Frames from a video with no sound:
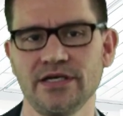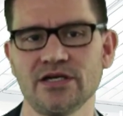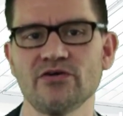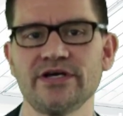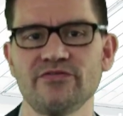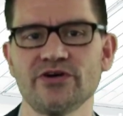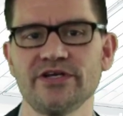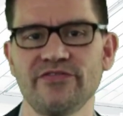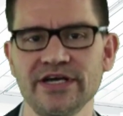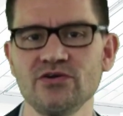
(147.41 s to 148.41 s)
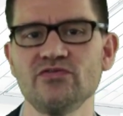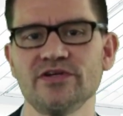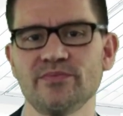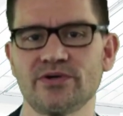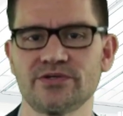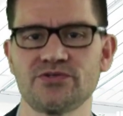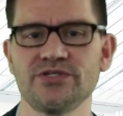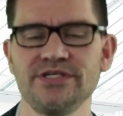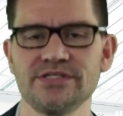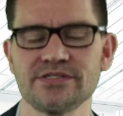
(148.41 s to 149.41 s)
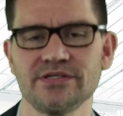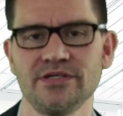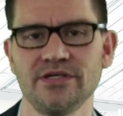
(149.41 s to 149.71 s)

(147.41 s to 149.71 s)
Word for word: At our Evonik Vancouver laboratories,